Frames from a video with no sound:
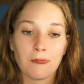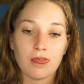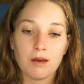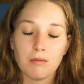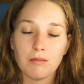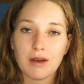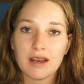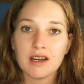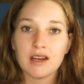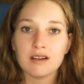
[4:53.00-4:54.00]
The
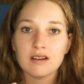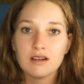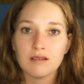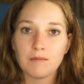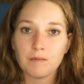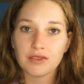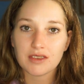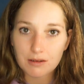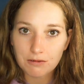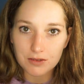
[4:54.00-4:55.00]
main
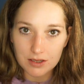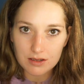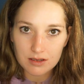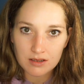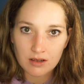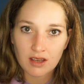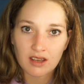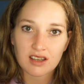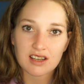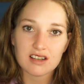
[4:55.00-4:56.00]
difference
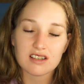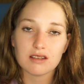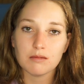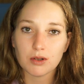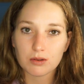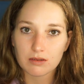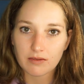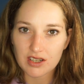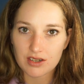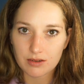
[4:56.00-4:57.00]
is the
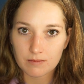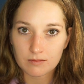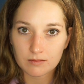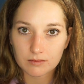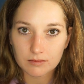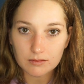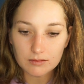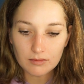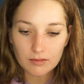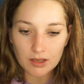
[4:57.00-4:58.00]
motivation.
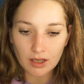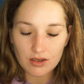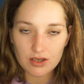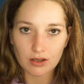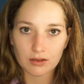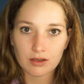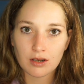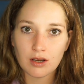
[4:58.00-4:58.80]
So,